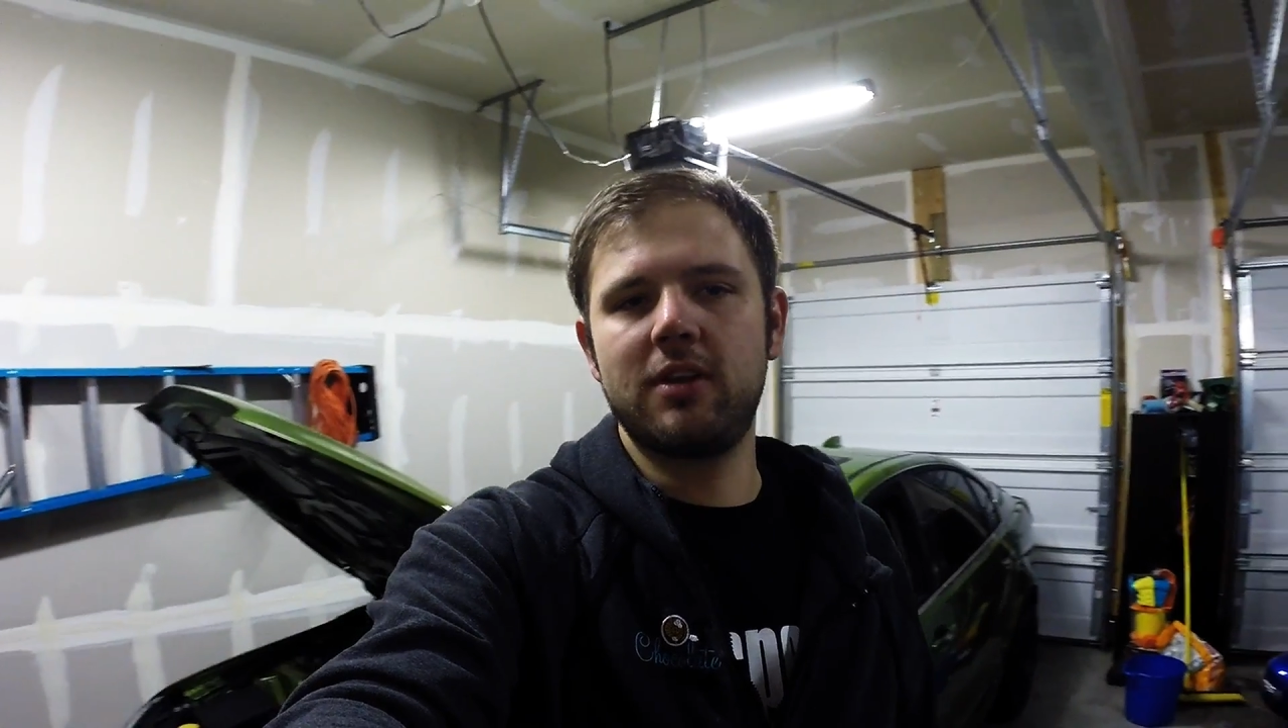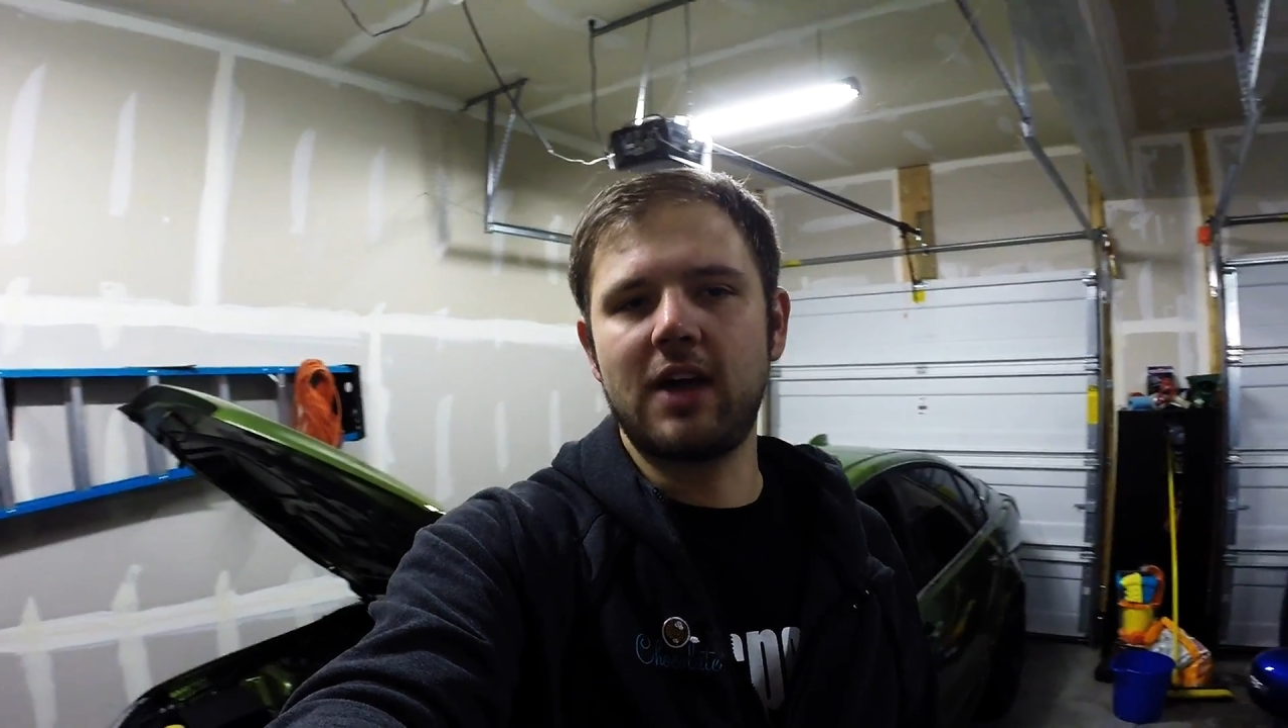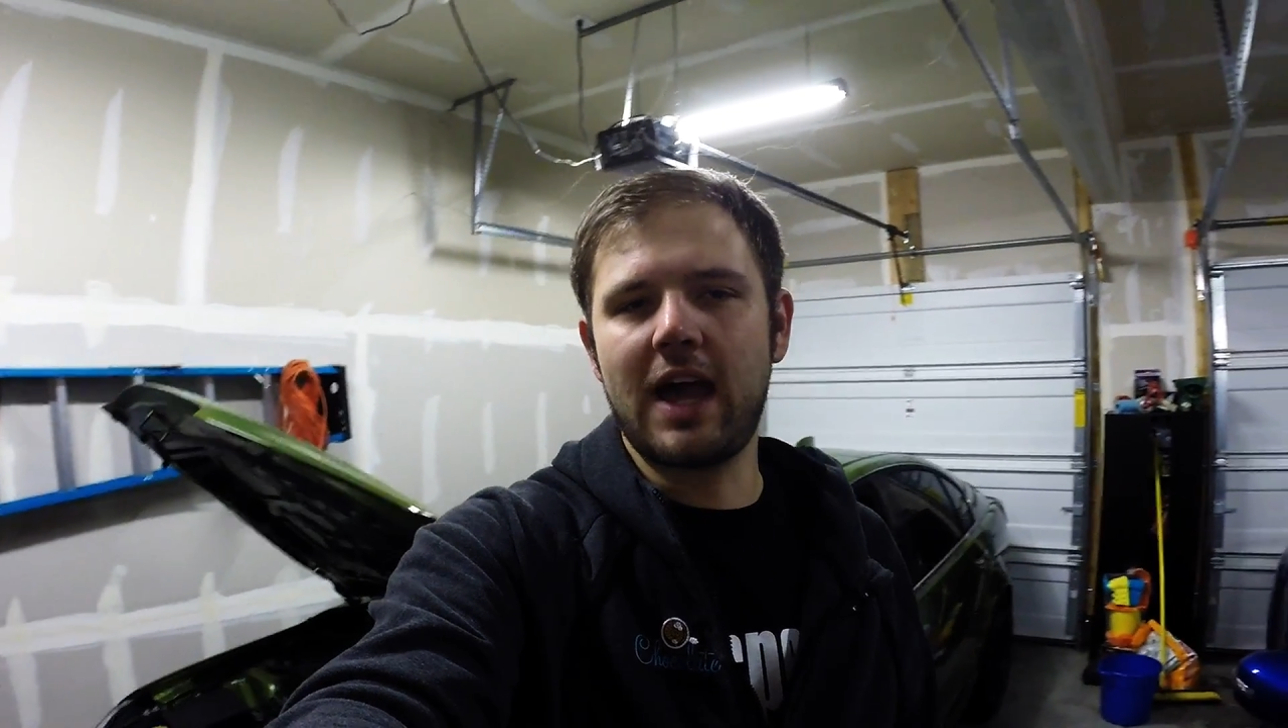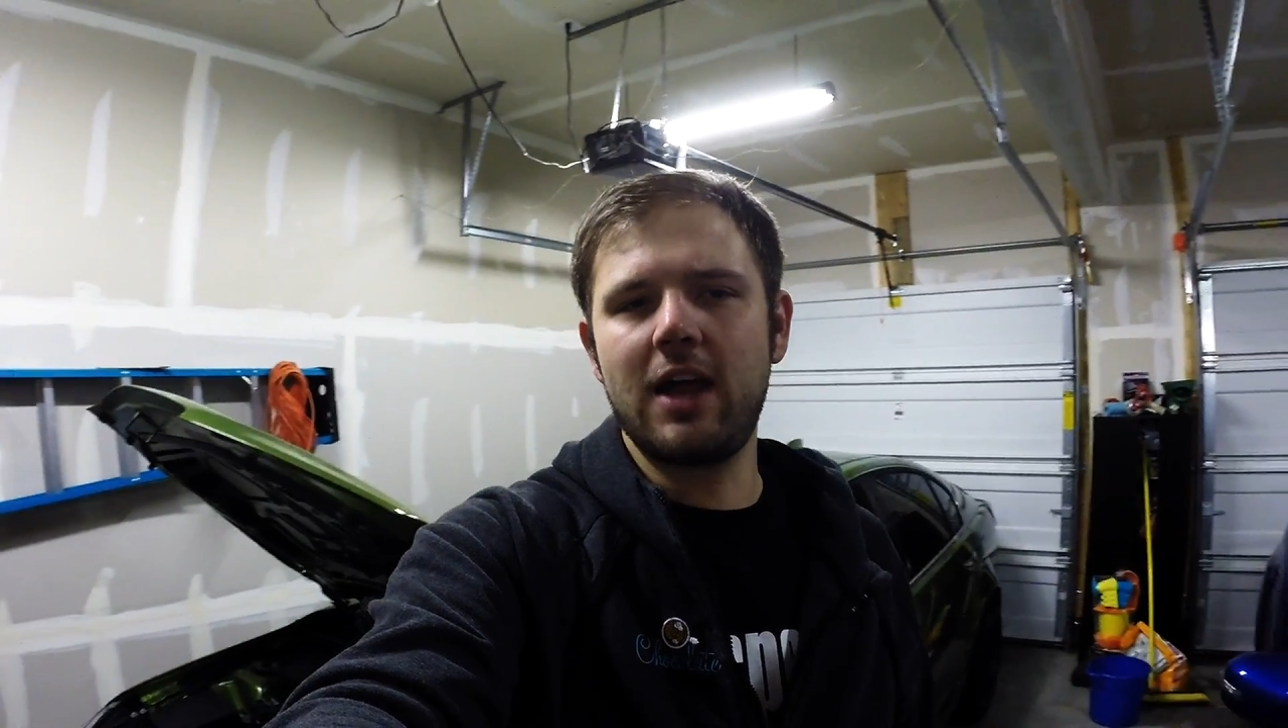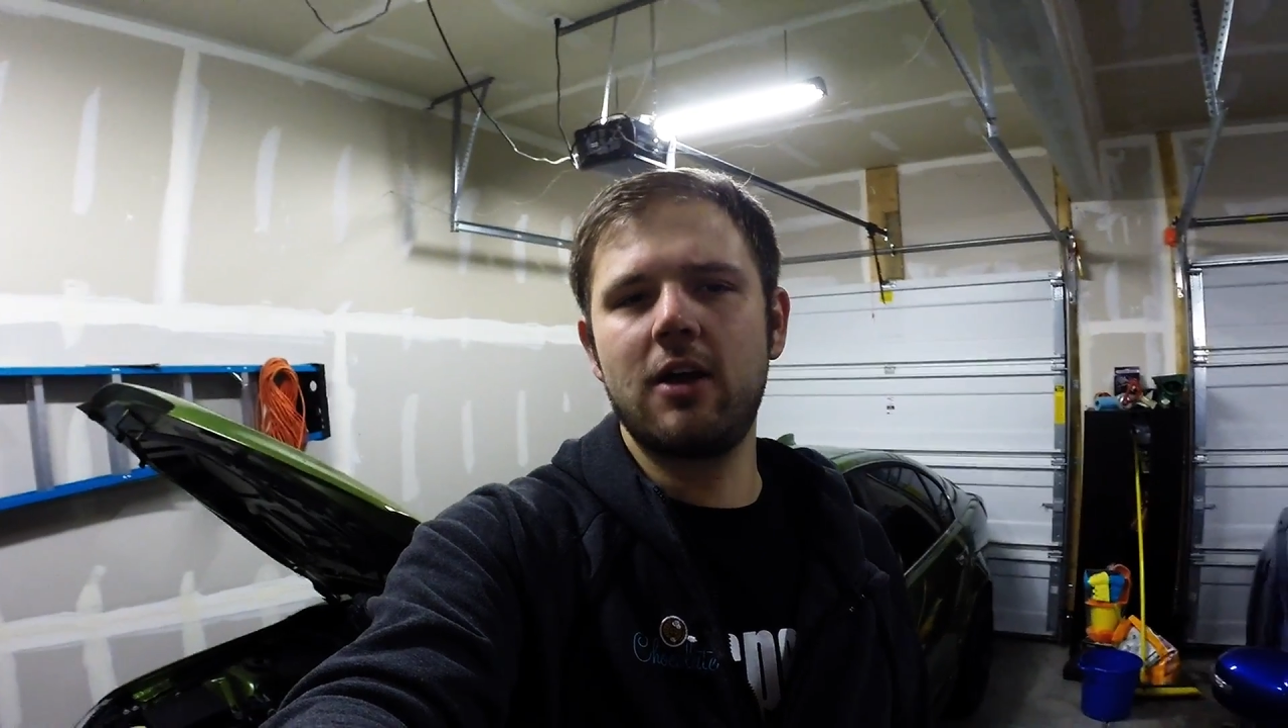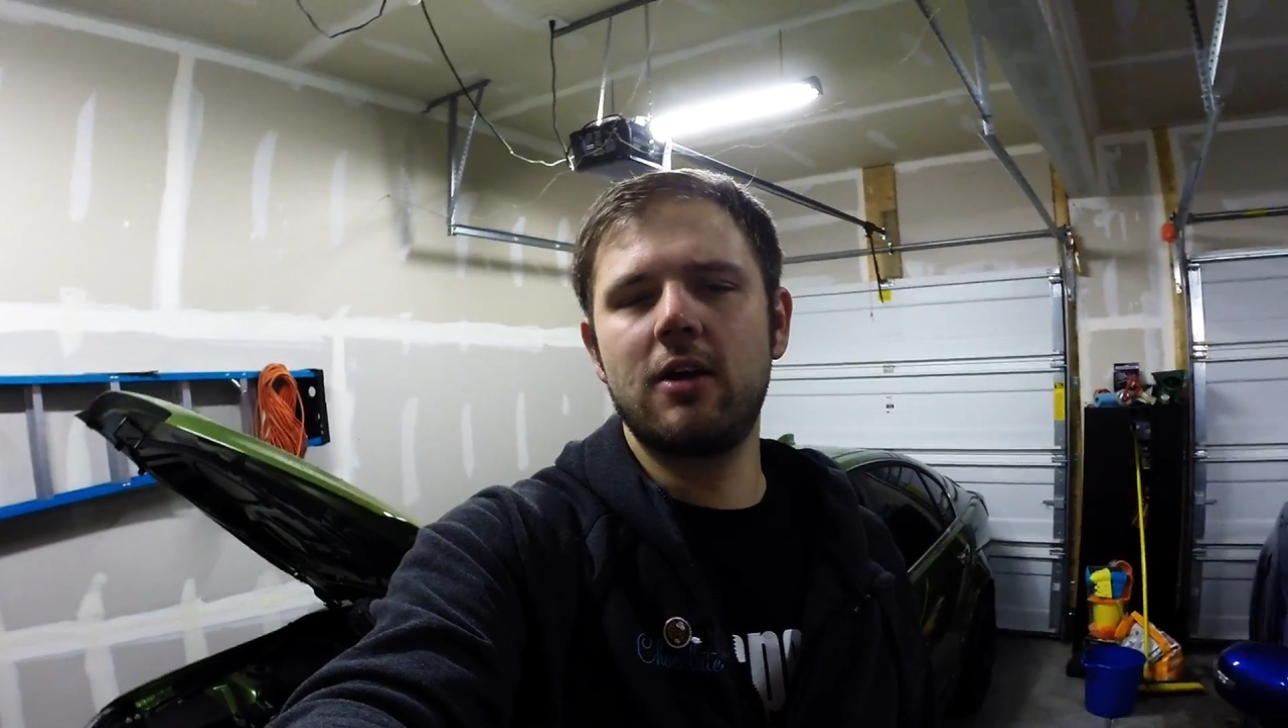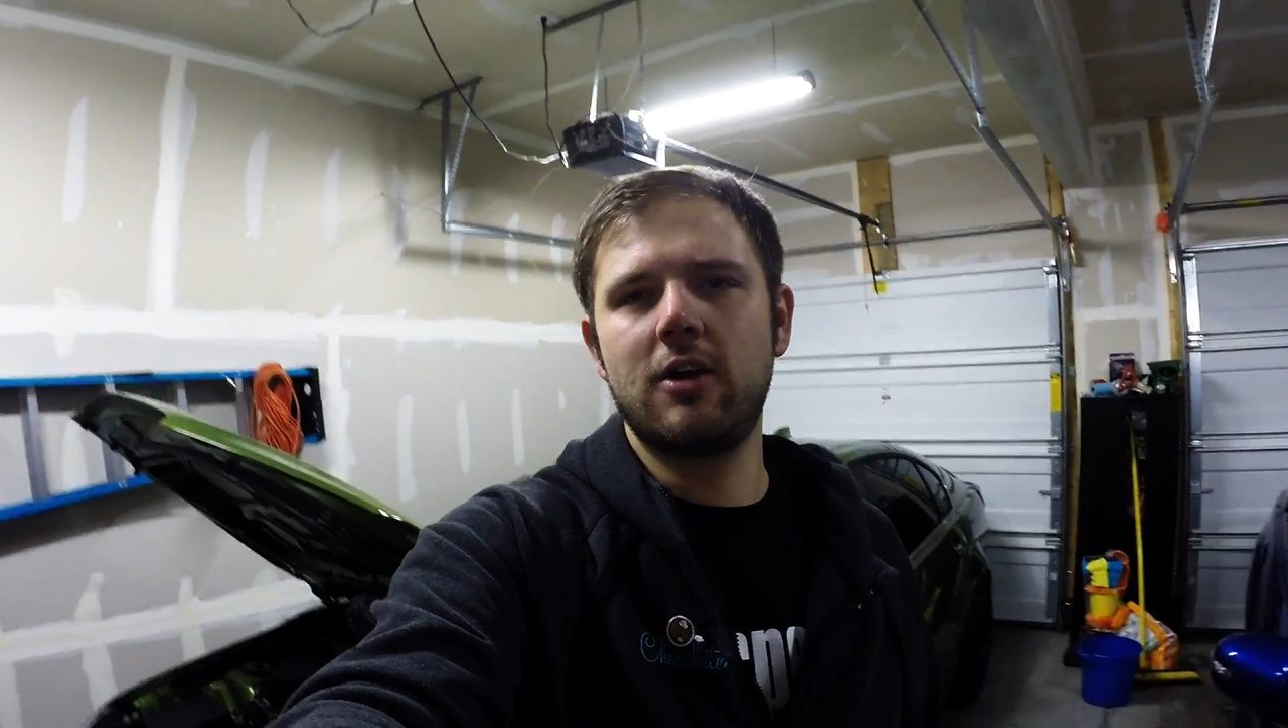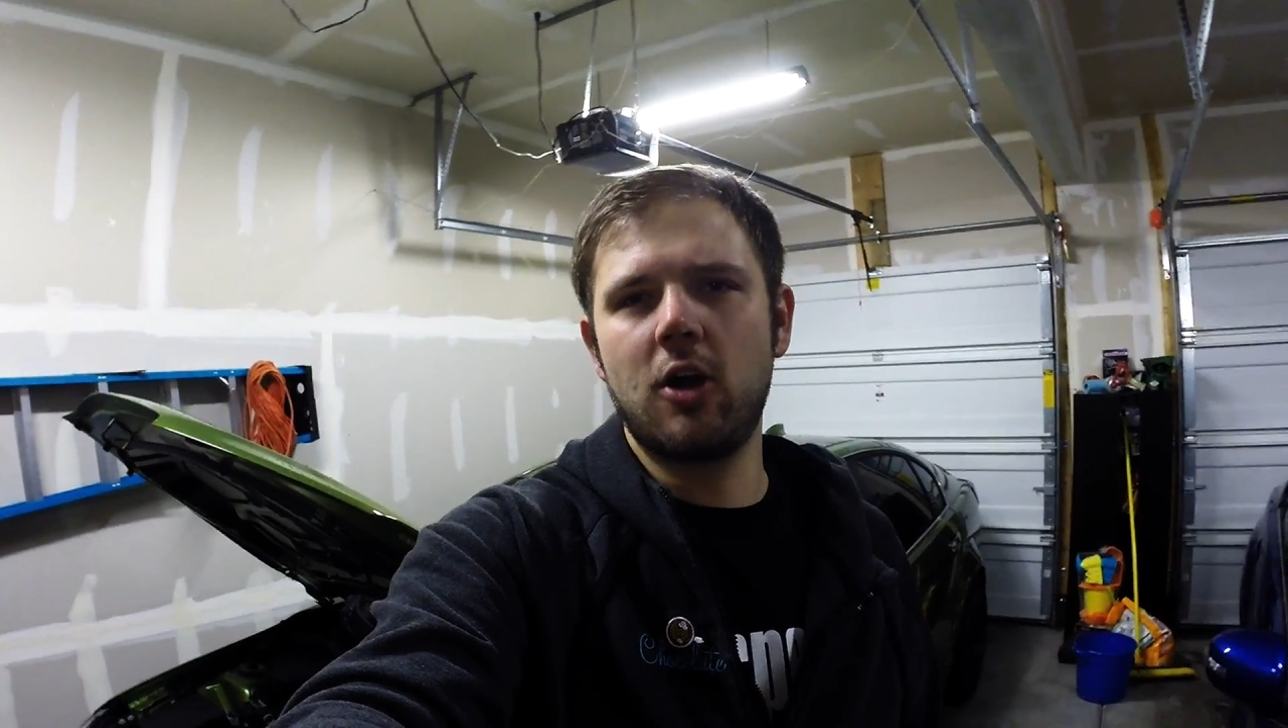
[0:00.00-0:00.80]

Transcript: the higher